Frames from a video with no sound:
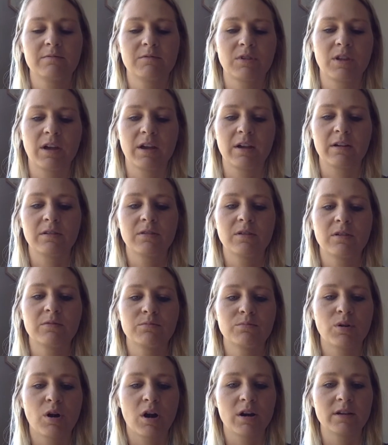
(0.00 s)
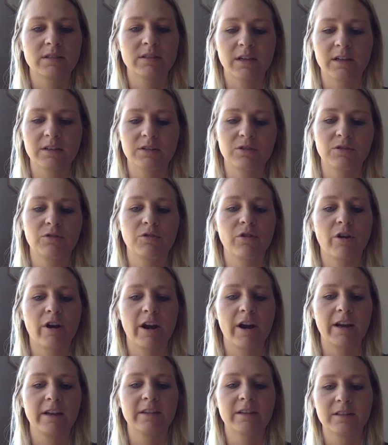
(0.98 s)
that processed
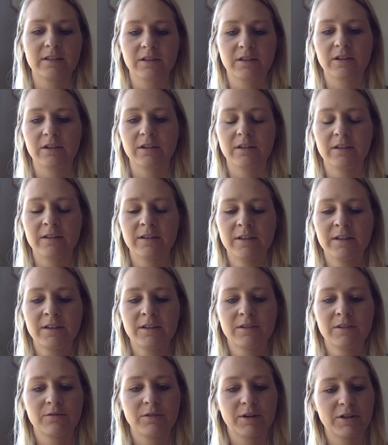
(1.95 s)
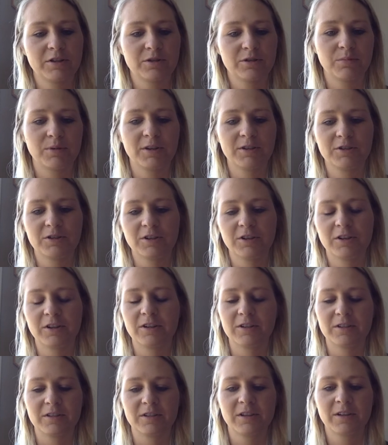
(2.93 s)
grain that's going to raise your blood
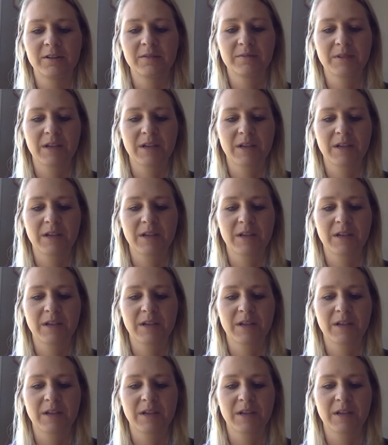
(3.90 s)
sugars.